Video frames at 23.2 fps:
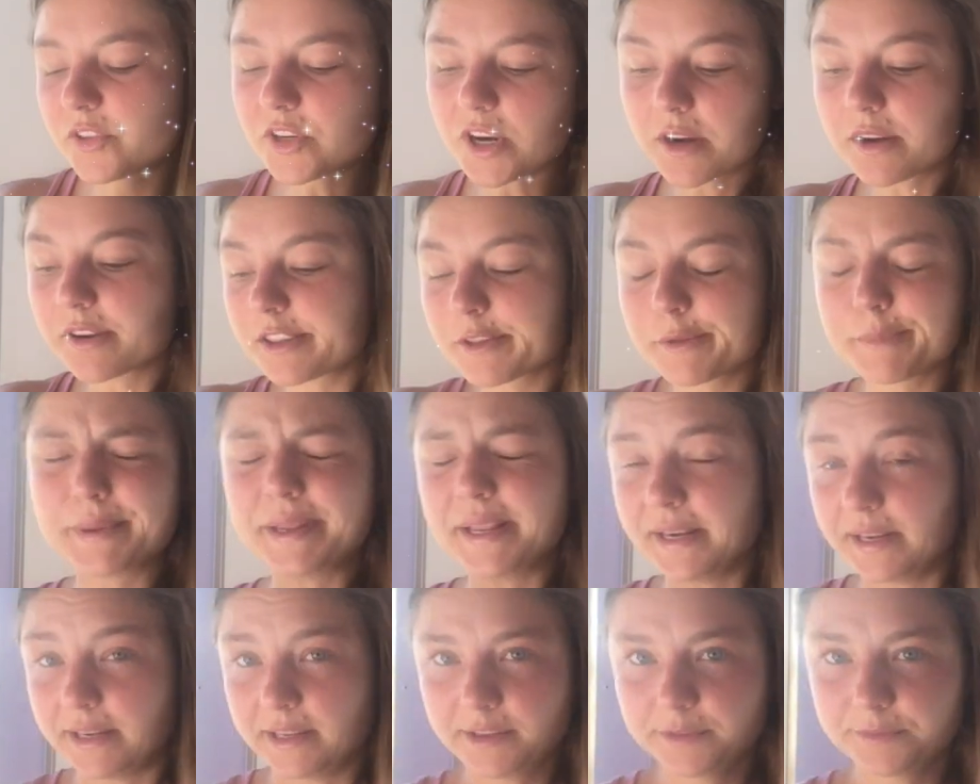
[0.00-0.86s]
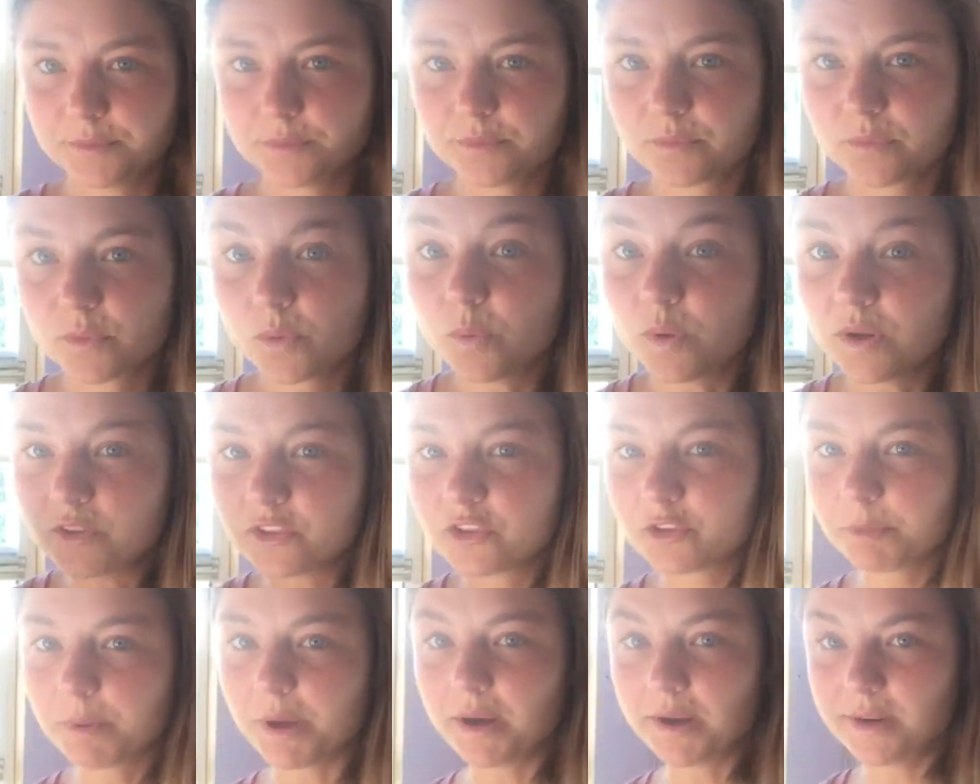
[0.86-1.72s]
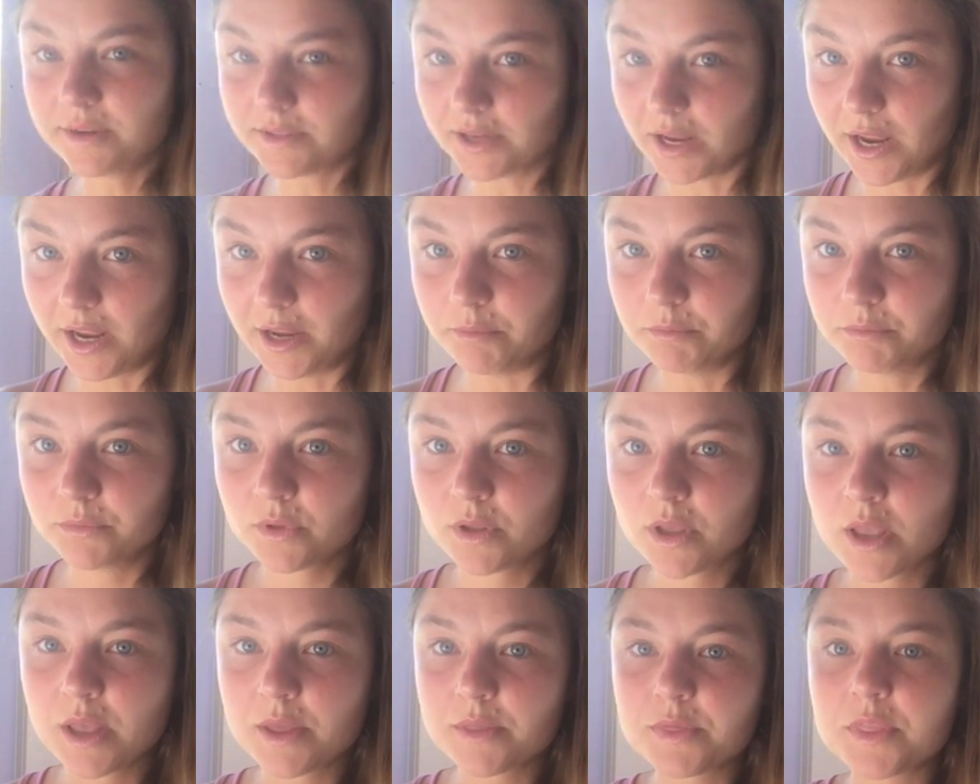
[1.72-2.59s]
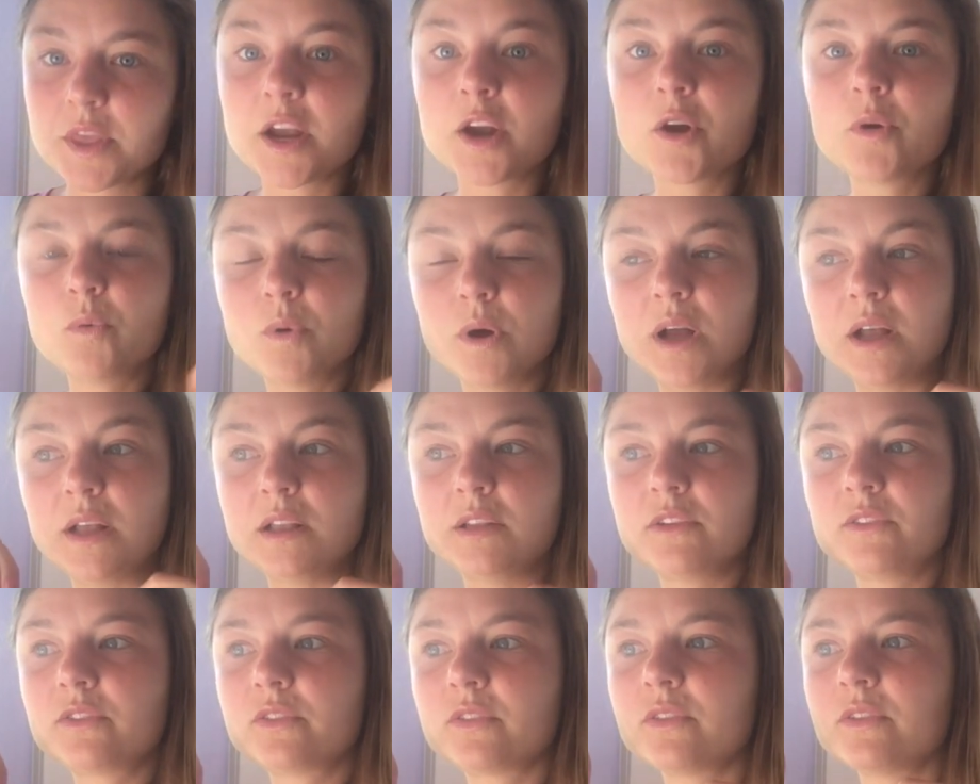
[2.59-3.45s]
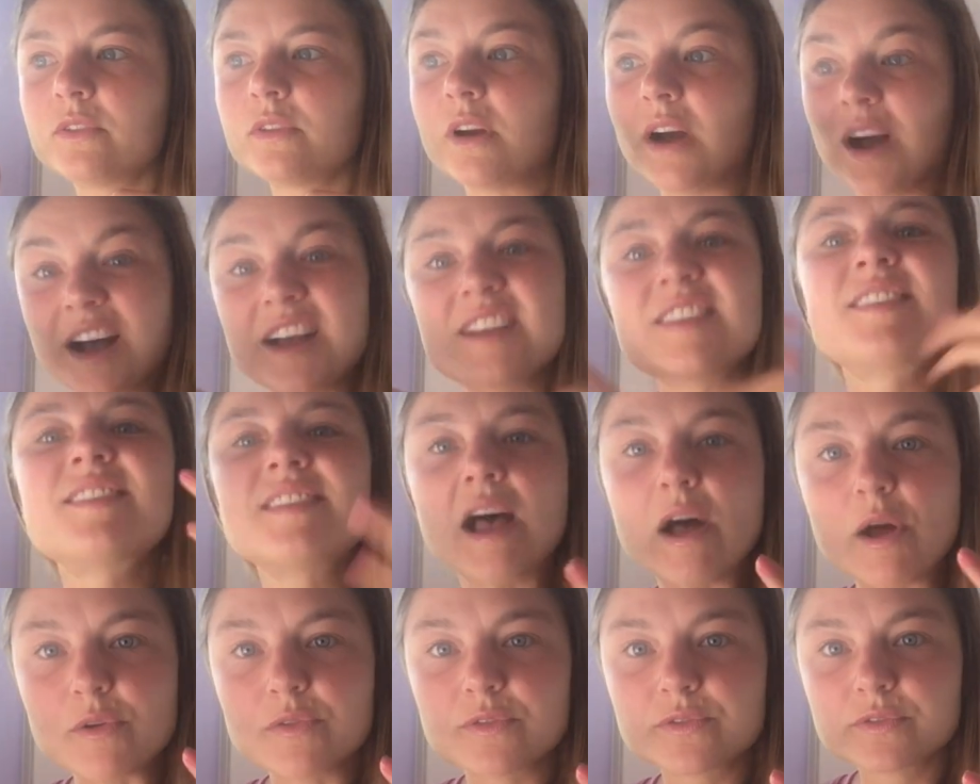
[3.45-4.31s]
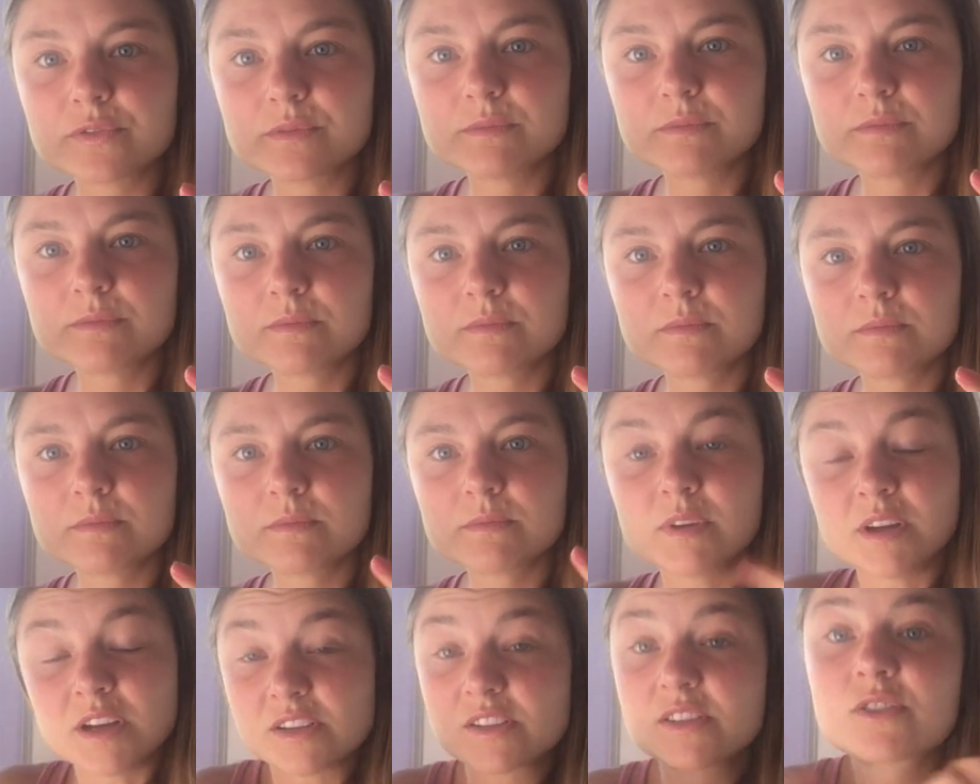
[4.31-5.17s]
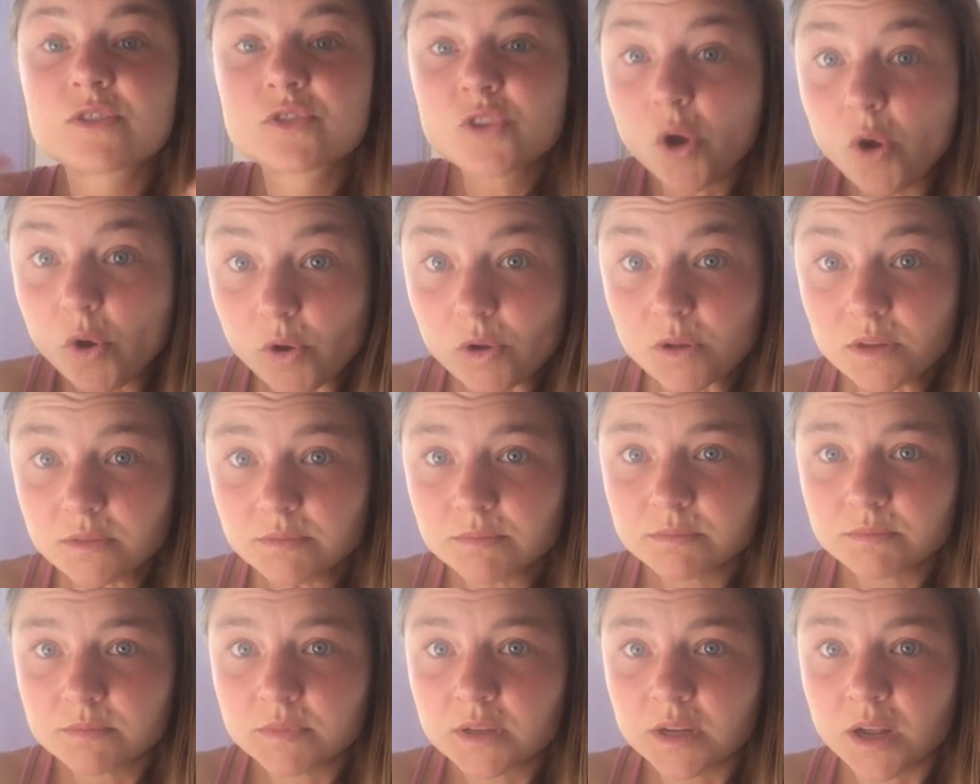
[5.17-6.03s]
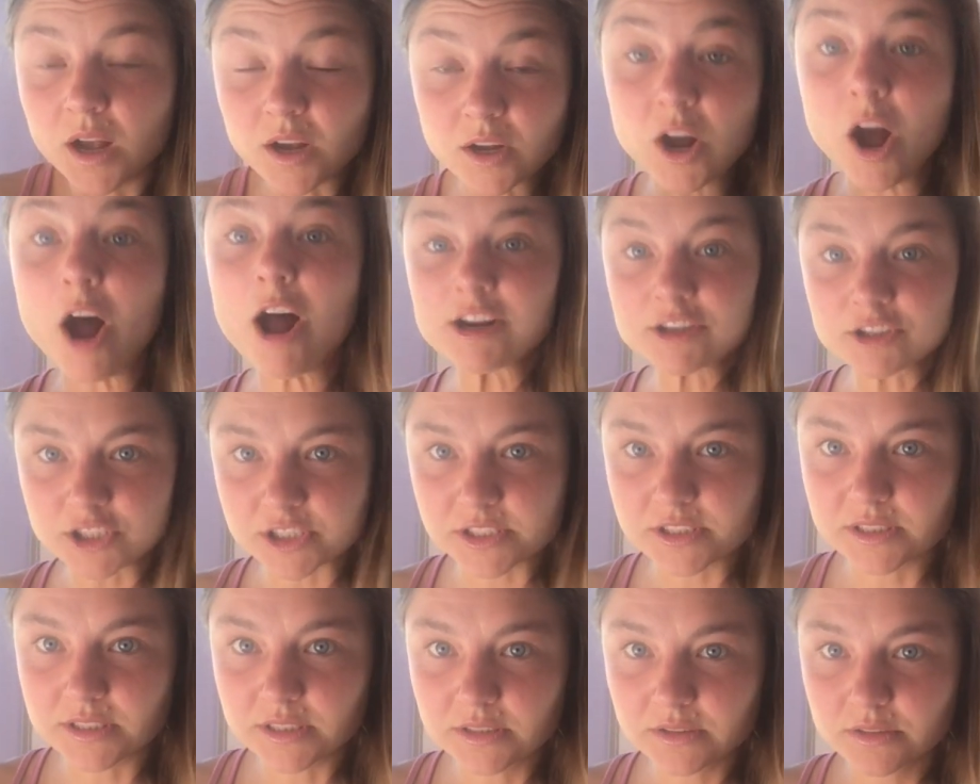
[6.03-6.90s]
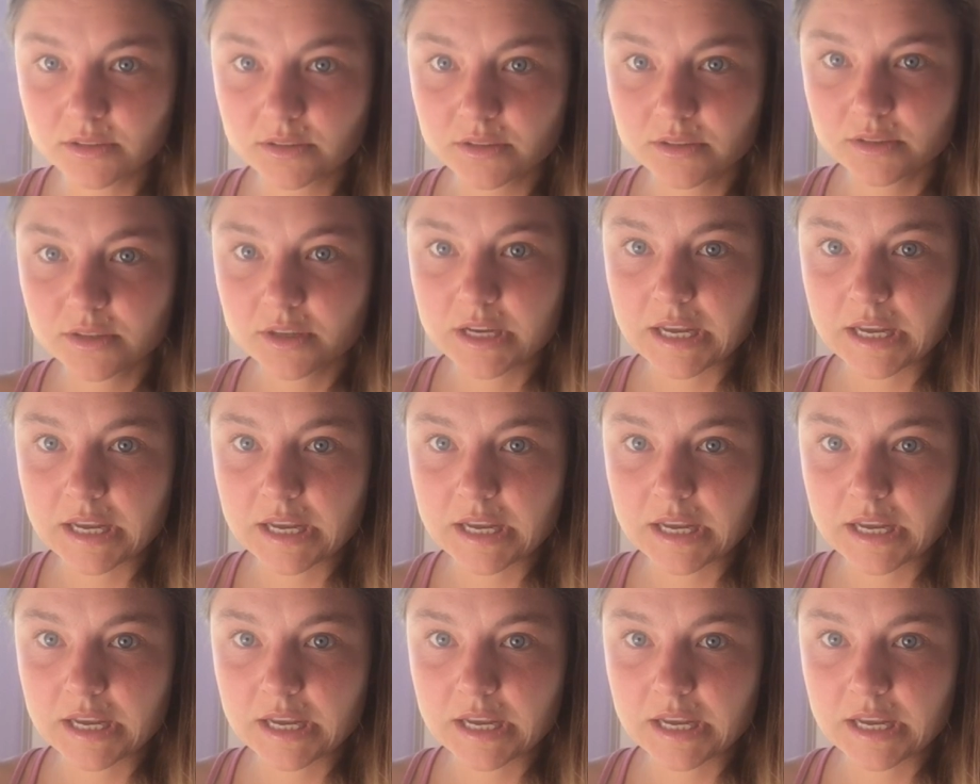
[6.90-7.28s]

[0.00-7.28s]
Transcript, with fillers: start at the beginning once upon a time, there was a self, a soul, a consciousness.